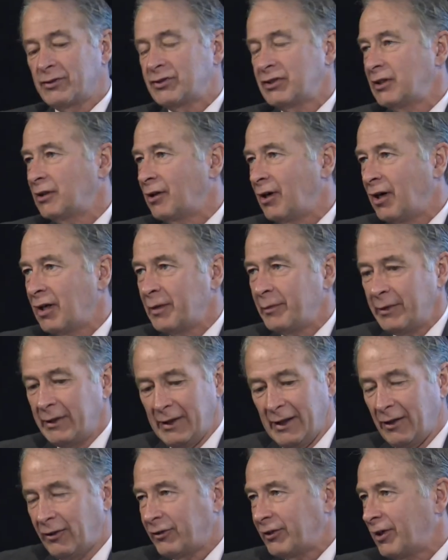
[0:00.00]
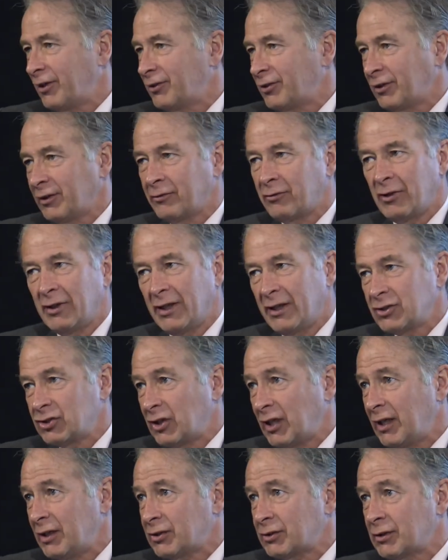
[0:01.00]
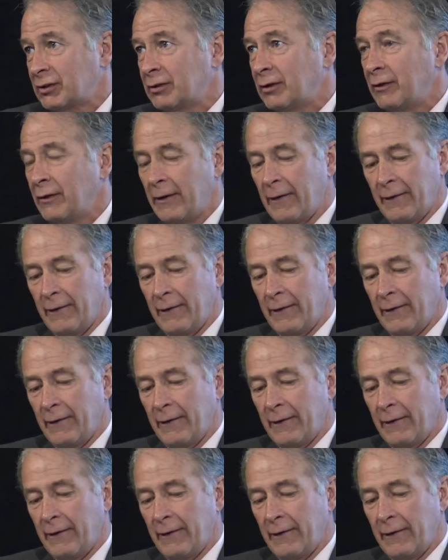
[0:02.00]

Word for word: it's the economy, healthcare delivery, education,